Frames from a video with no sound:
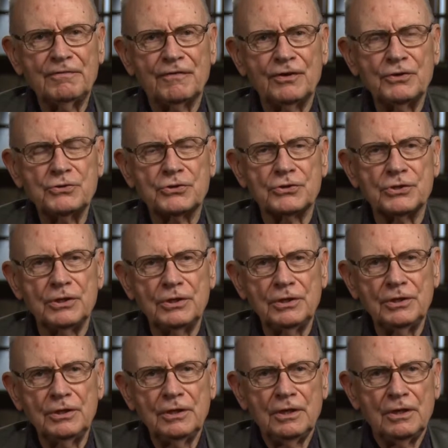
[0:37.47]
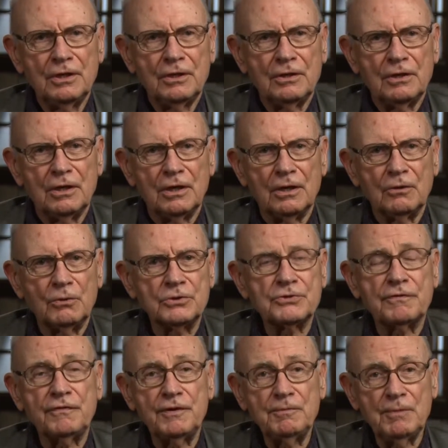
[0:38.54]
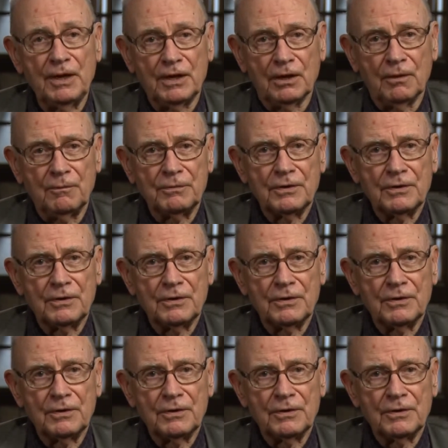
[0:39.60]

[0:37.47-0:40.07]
First, she was a female.